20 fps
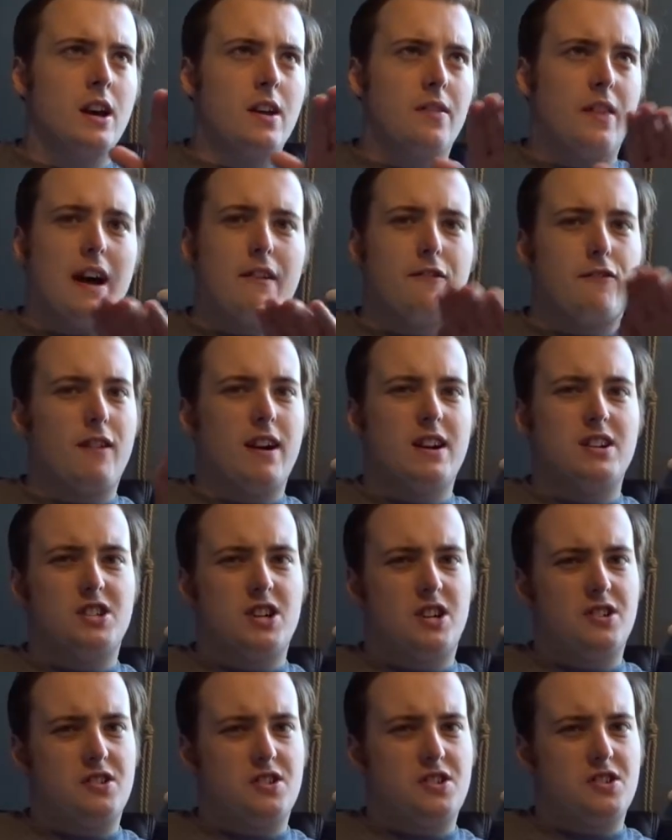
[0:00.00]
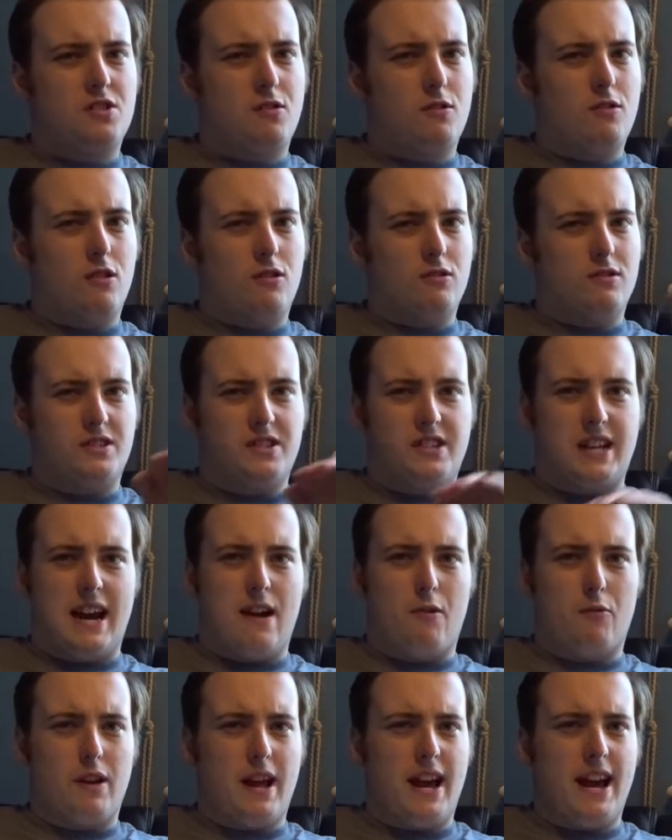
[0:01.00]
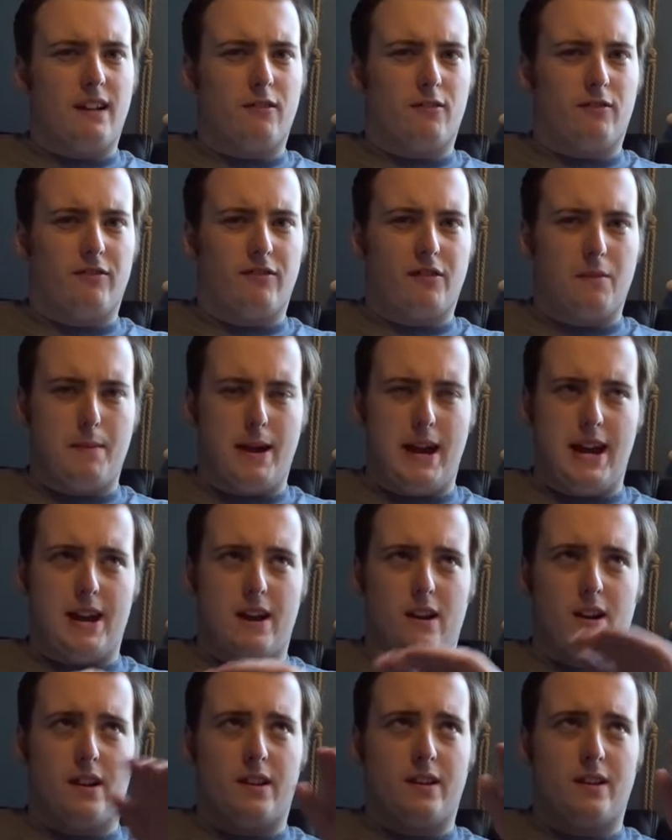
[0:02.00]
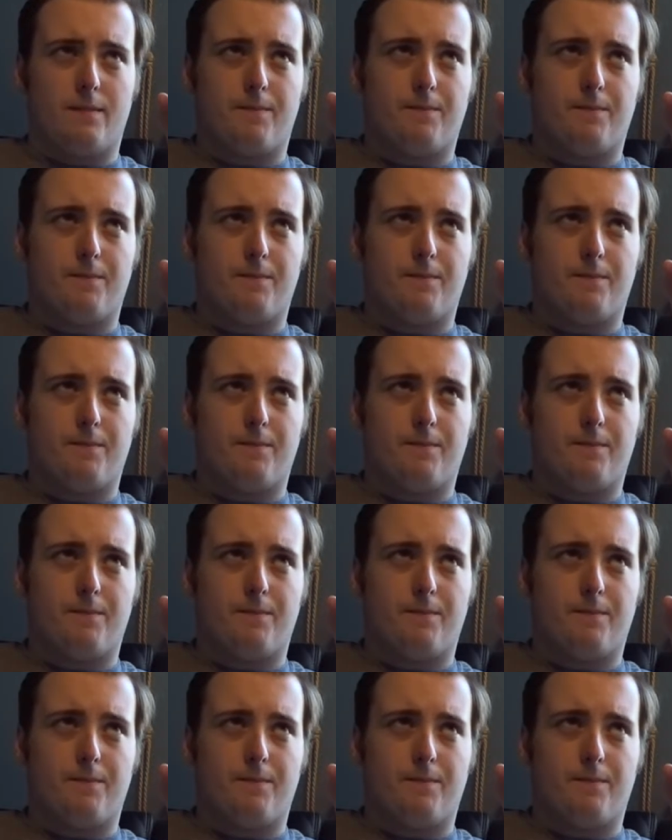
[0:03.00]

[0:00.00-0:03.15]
That franchise has sort of gone downhill for me. Like,